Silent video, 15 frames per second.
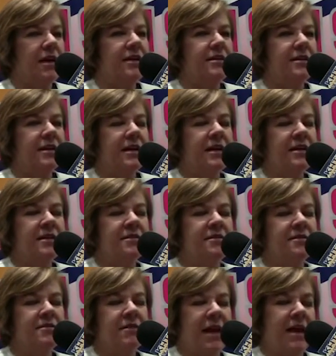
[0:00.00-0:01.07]
It it
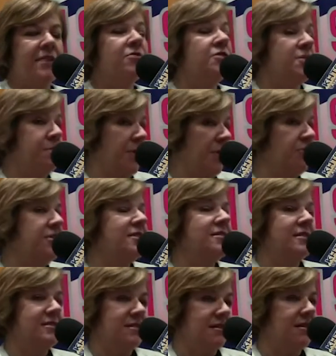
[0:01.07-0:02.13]
is catered to both
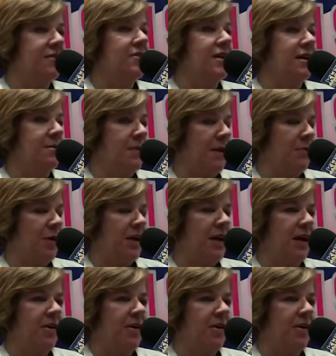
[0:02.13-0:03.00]
assisted living and memory care.